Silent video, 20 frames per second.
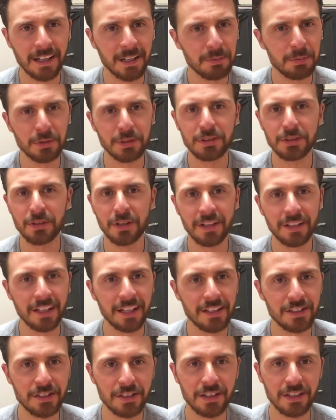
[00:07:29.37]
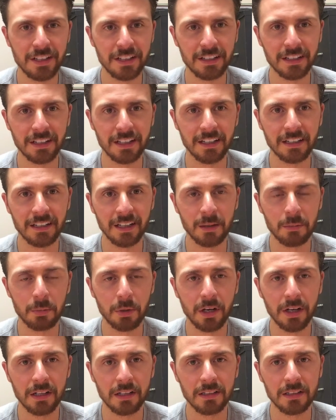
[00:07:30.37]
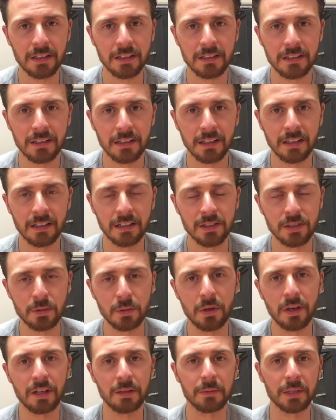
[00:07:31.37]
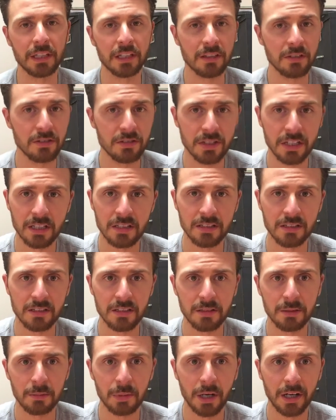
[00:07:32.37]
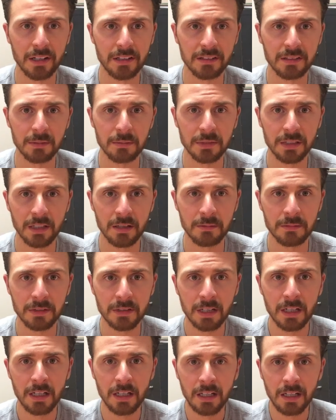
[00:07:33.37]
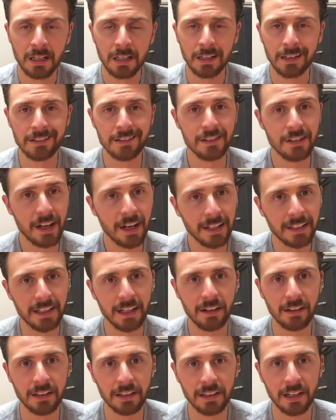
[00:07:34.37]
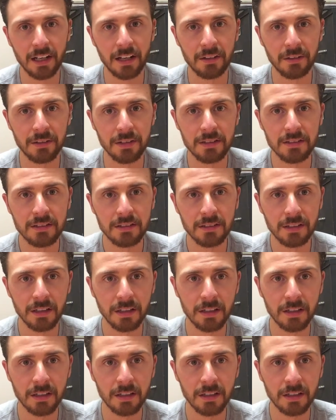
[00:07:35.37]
it puts you on that journey to getting that body that you want, making those changes in your body. Sometimes it's not counting calories.